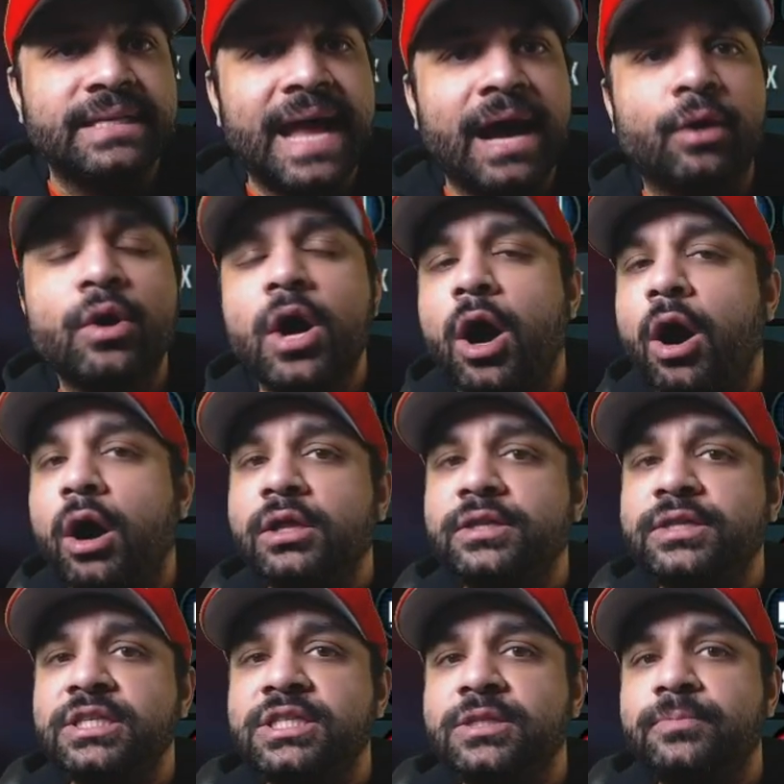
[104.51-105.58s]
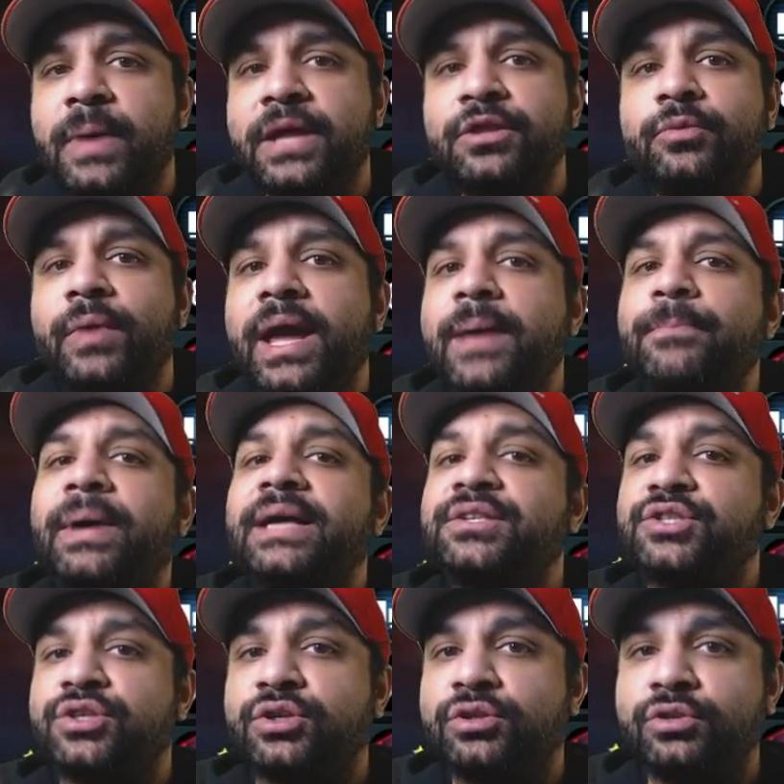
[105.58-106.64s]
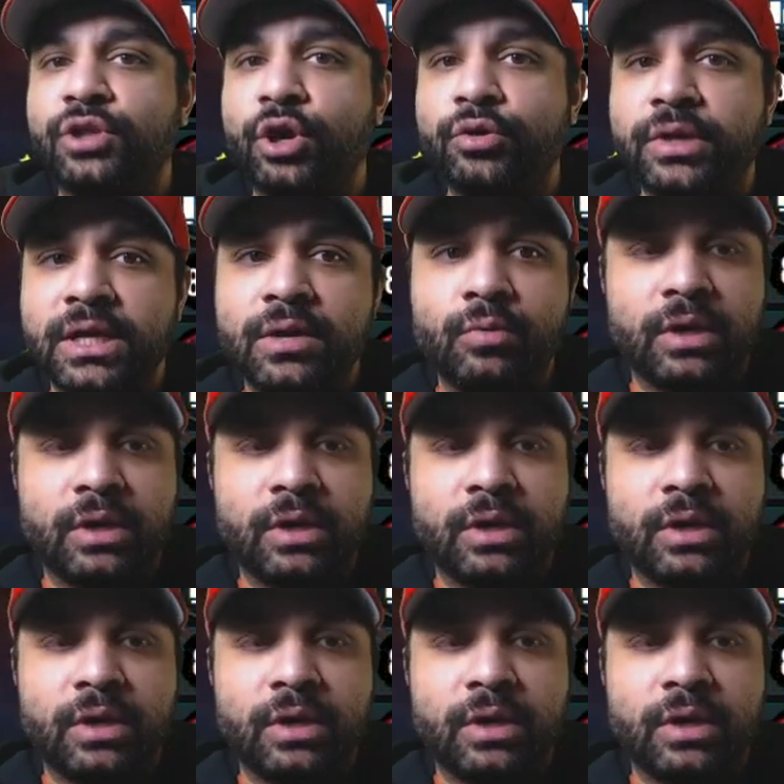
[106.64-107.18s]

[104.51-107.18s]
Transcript: Now, all of this is, by the way, by Sir Loki,